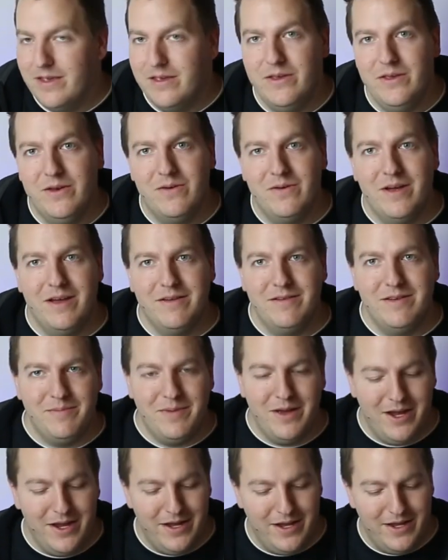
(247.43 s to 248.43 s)
You don't have to
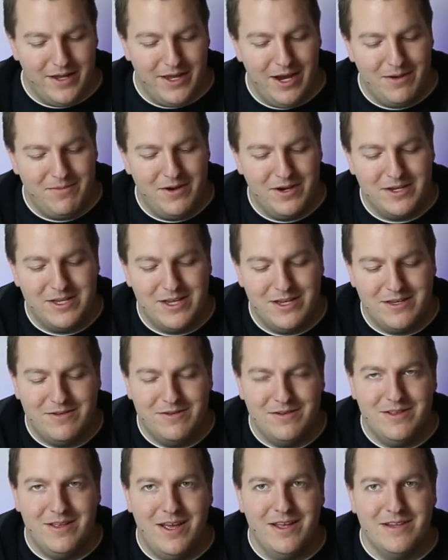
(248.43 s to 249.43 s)
buy a camera
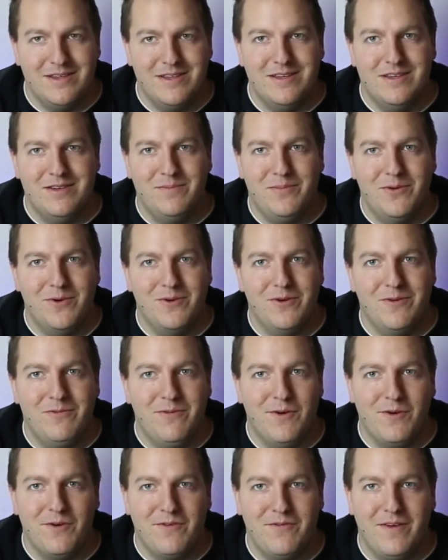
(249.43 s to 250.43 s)
accessory that has to support a
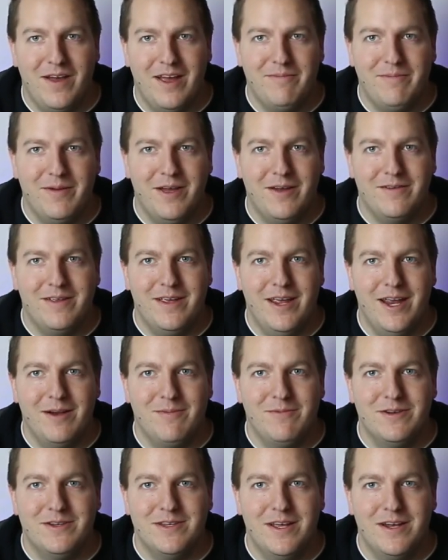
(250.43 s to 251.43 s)
4 or 5 pound
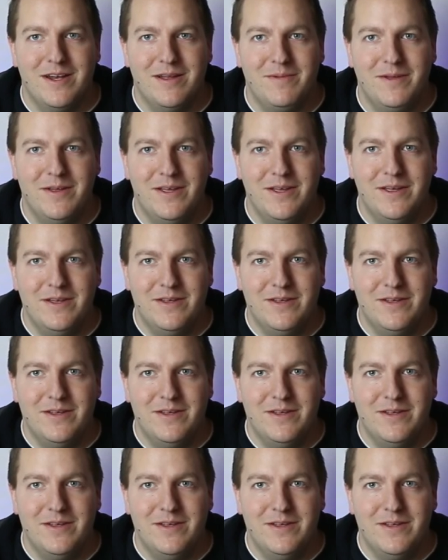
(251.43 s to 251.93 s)
camera setup.